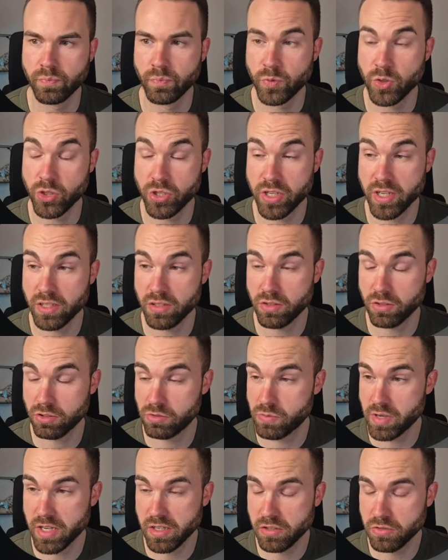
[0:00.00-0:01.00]
You can
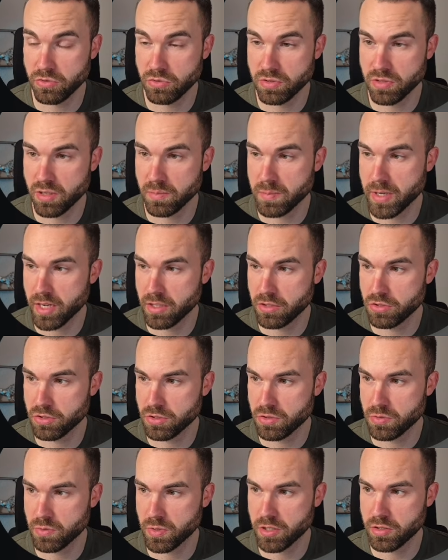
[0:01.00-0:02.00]
already do some
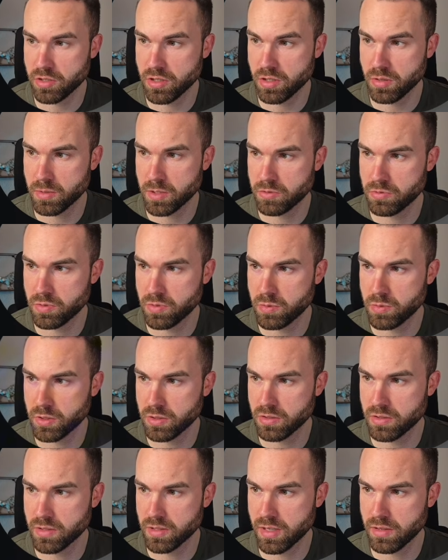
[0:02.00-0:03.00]
actions right here, but we
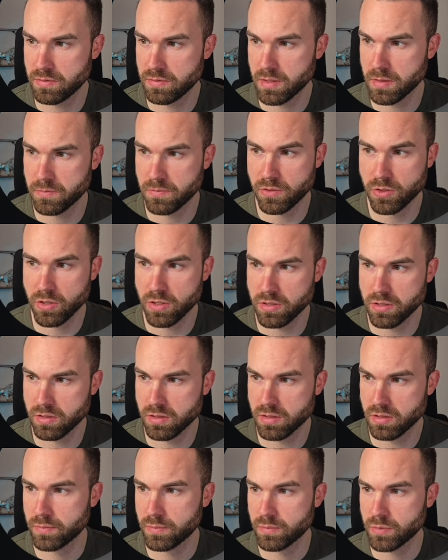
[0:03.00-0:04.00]
want to save them
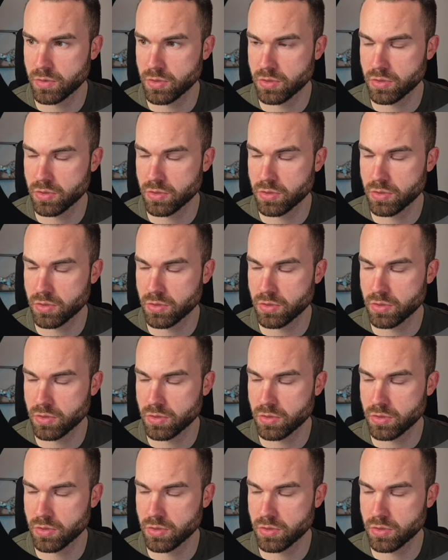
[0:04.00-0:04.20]
first.